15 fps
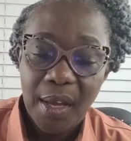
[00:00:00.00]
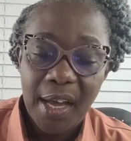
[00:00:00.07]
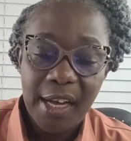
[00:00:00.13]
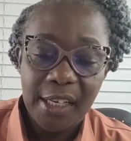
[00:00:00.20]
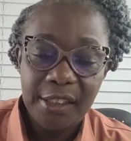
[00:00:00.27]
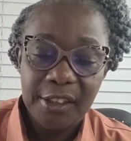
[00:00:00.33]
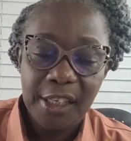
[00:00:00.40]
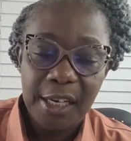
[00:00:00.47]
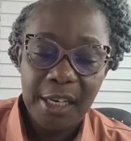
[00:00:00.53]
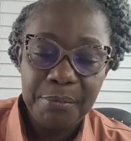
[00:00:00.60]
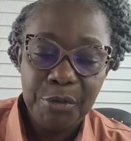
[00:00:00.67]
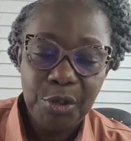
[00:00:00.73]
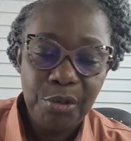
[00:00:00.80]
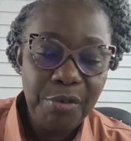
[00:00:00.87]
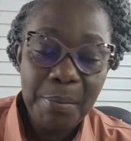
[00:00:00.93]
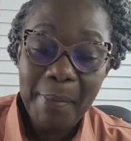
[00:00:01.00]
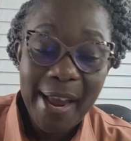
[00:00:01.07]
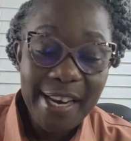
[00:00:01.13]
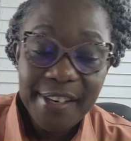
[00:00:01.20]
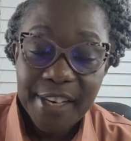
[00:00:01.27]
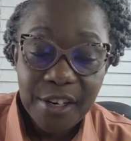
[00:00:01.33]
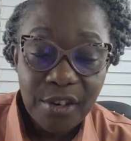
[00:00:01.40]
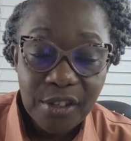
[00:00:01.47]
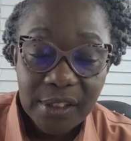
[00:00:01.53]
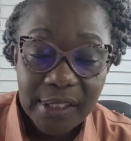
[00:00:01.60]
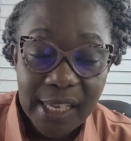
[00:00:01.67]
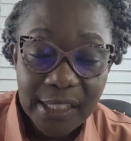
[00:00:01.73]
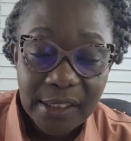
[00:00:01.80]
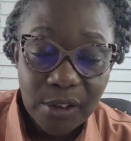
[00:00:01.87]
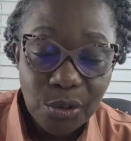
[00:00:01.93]
And um, she reminded us
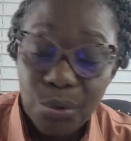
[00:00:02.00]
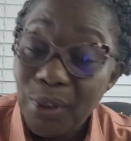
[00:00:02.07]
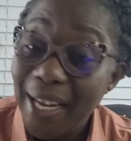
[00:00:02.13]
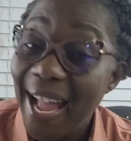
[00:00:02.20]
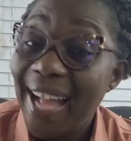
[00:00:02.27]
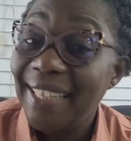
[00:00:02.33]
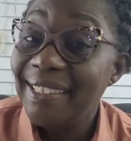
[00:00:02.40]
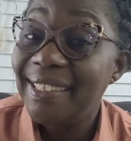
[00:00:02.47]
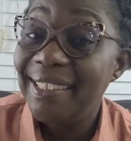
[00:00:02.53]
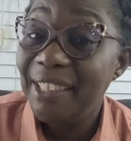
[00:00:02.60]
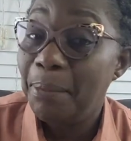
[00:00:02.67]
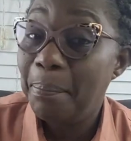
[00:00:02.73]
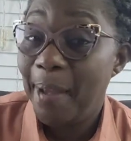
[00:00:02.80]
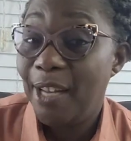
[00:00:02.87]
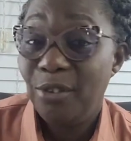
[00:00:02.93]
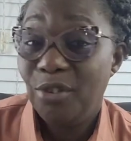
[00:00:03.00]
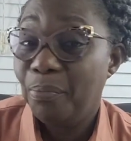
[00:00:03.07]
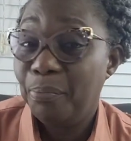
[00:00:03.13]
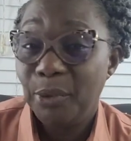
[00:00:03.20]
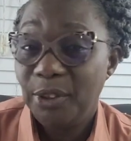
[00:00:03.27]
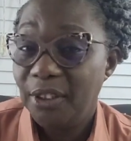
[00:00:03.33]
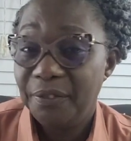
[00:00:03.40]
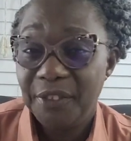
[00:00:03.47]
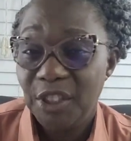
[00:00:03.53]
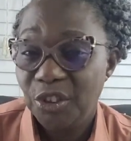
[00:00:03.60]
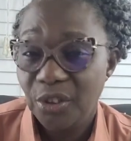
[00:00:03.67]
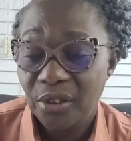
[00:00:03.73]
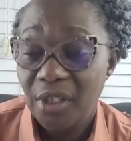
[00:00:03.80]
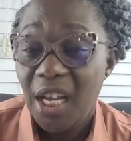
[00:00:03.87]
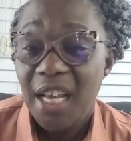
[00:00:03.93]
that you can't depend on
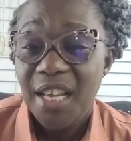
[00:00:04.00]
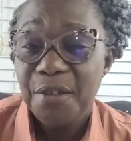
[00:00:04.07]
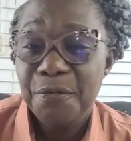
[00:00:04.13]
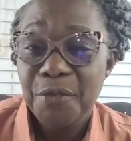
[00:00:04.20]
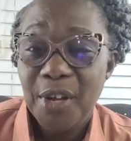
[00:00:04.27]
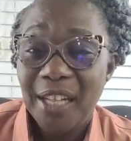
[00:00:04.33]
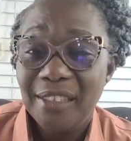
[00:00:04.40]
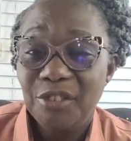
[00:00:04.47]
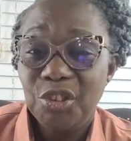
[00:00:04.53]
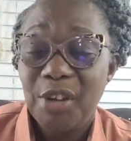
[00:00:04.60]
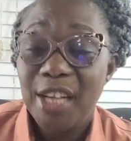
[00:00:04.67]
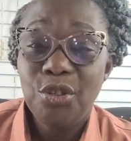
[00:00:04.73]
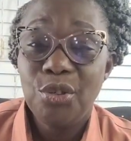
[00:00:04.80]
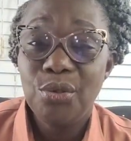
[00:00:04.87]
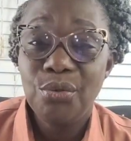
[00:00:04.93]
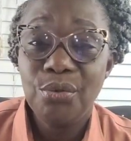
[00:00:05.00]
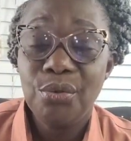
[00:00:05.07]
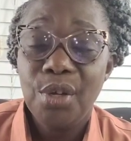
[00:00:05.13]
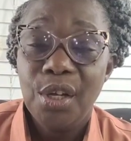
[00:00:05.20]
motivation if you're trying to